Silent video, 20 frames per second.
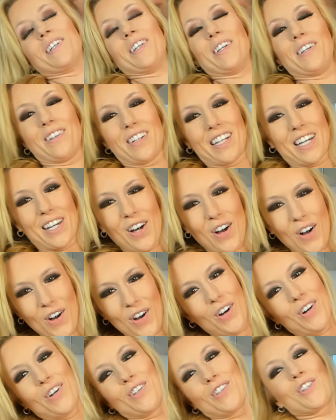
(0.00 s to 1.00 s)
absolutely
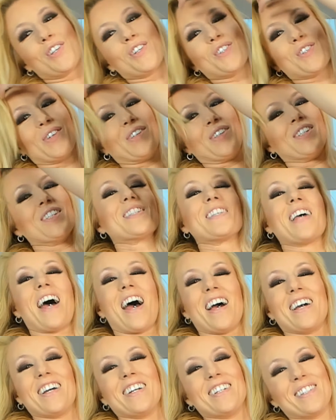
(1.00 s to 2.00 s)
hot to trot
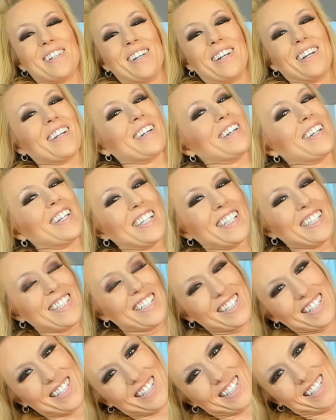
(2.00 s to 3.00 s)
set, isn't it,
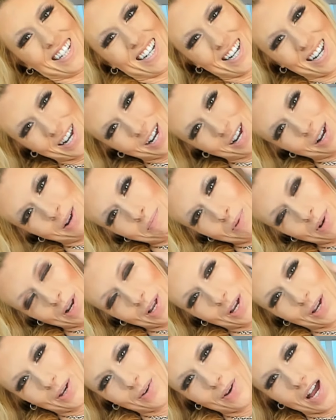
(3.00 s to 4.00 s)
guys?
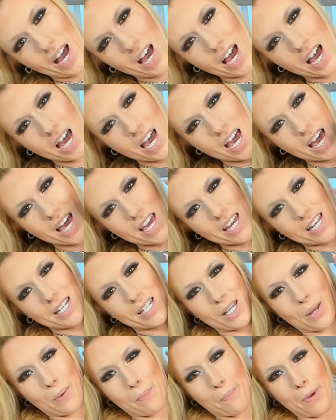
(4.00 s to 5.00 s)
Blue
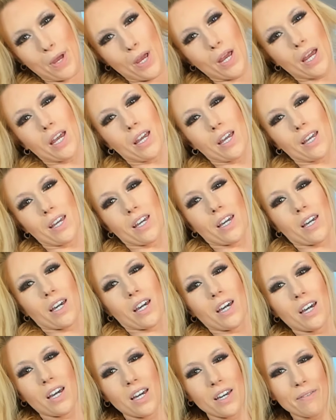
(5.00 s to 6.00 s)
and pink,
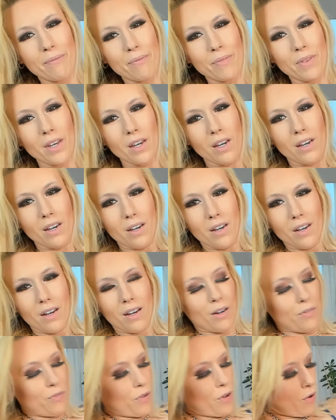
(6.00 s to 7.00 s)

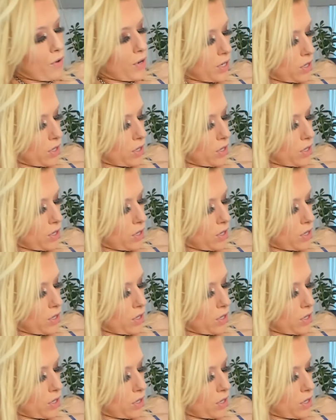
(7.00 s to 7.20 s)
a